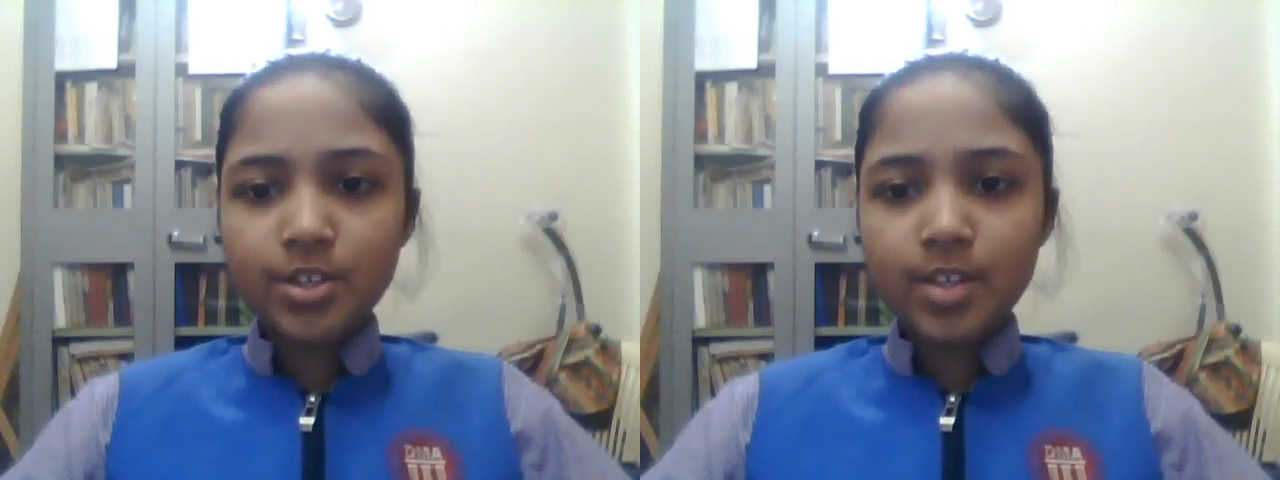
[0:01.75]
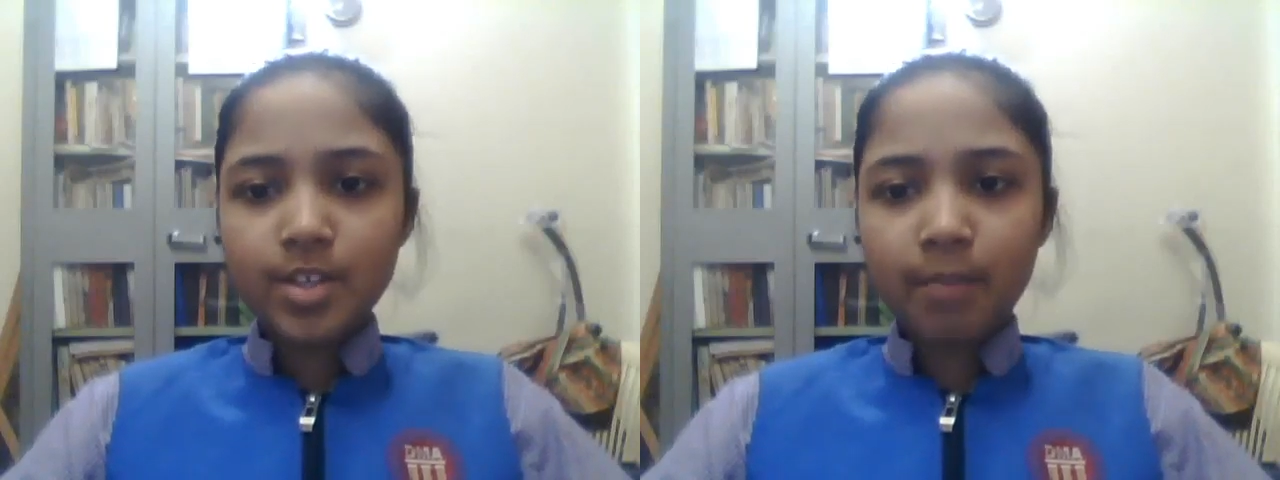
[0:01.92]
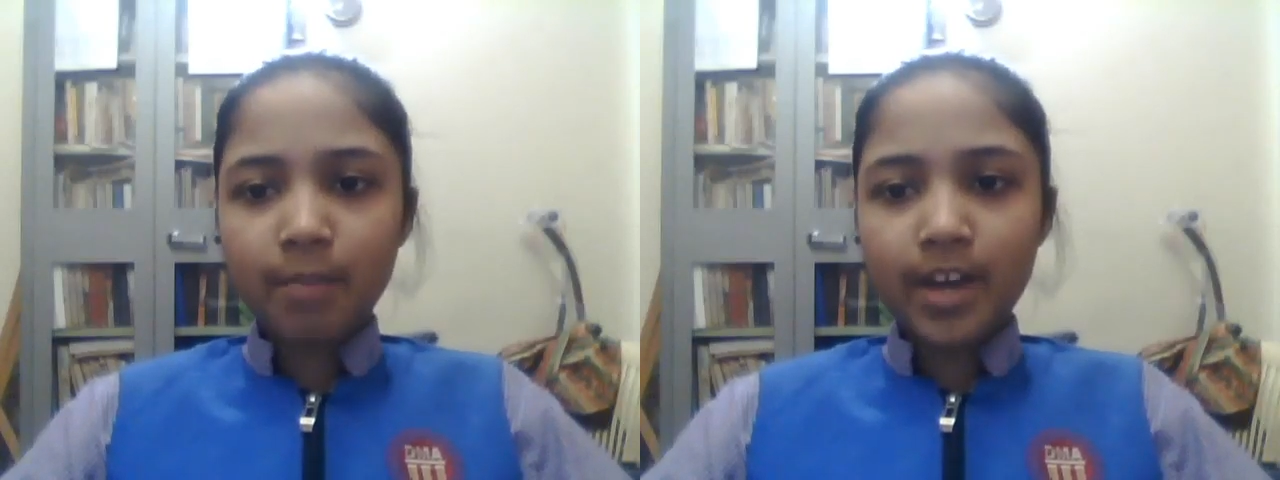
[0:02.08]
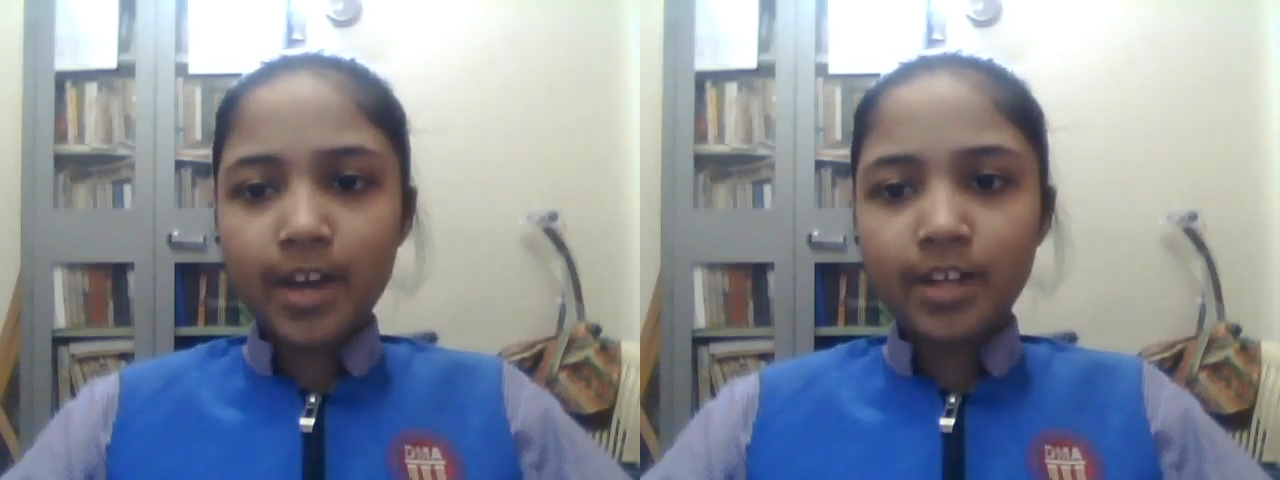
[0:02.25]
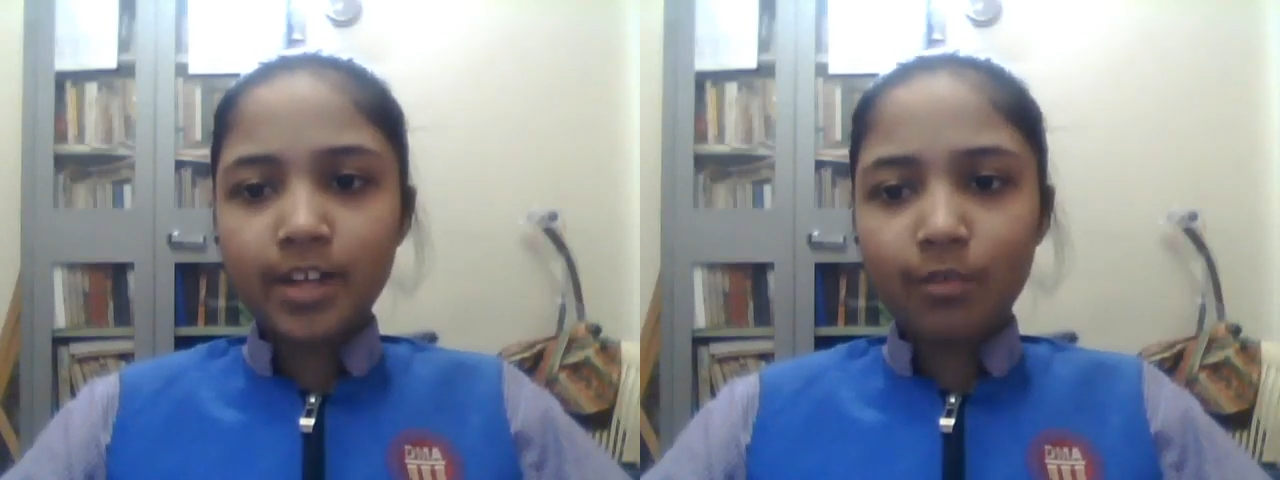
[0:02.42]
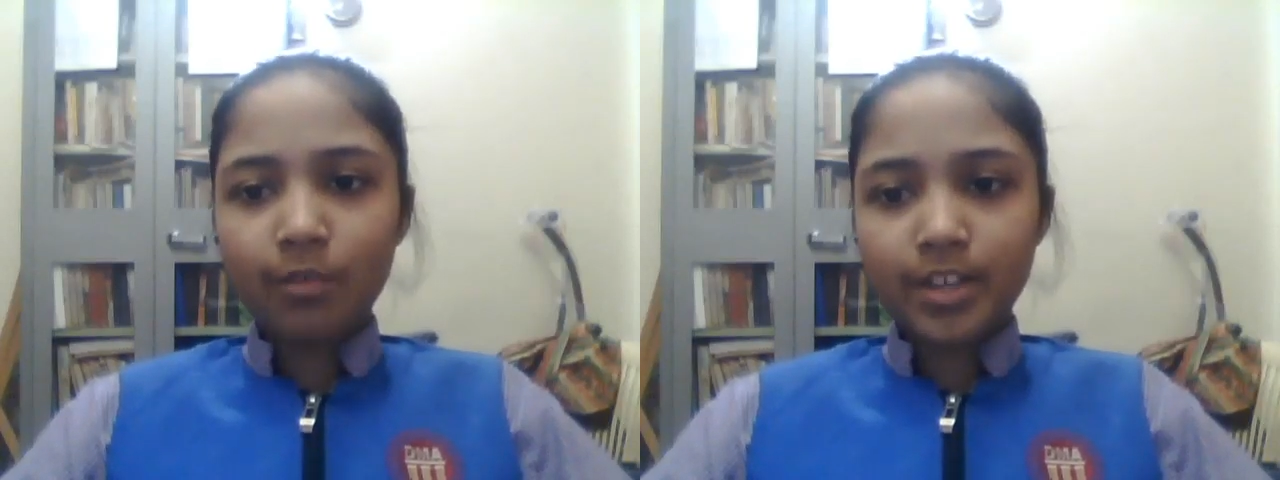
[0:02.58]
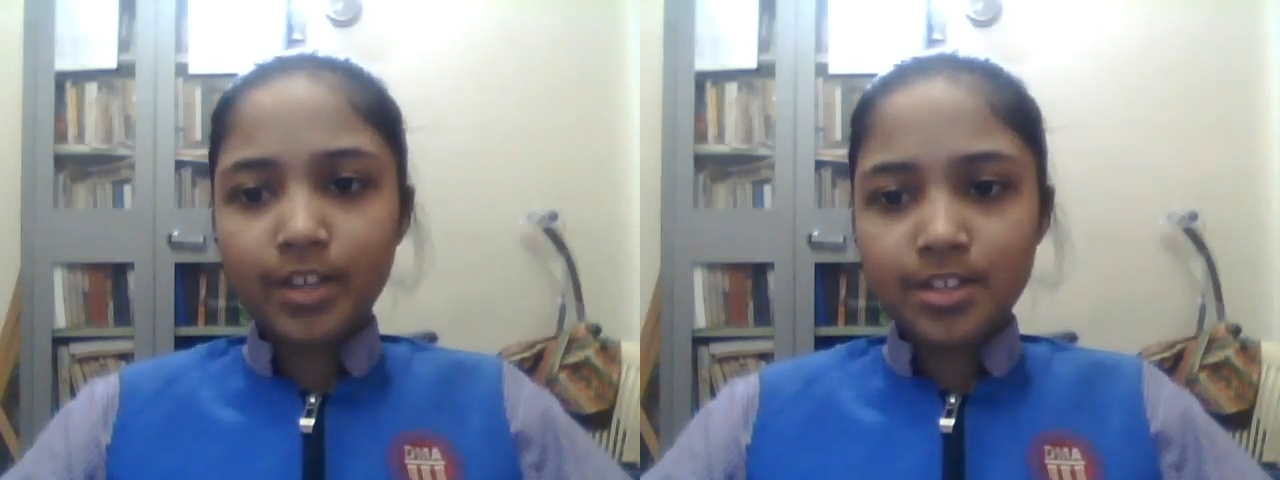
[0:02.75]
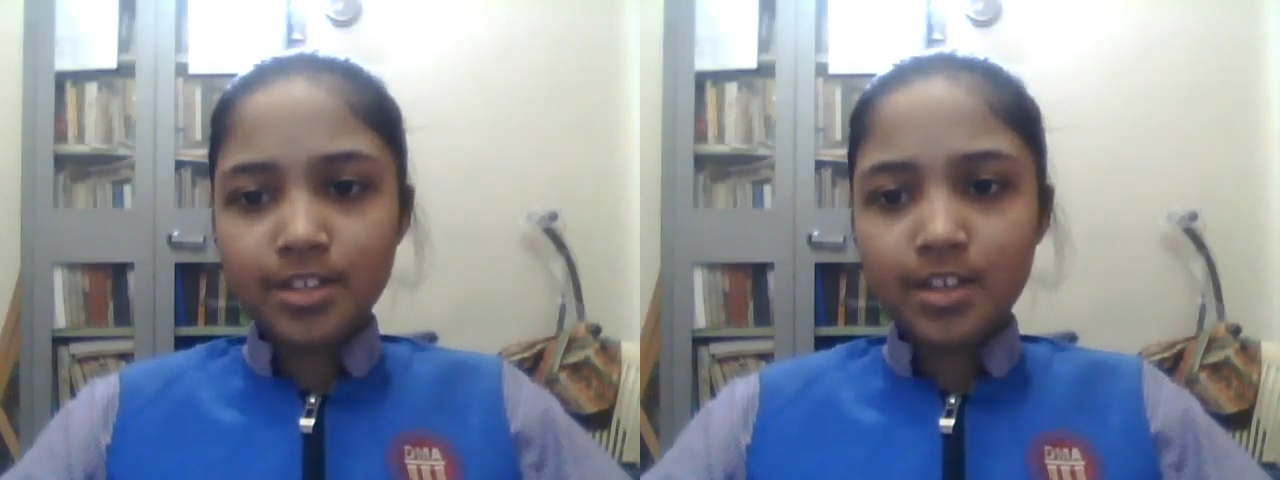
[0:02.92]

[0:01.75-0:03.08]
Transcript: and my dear friends.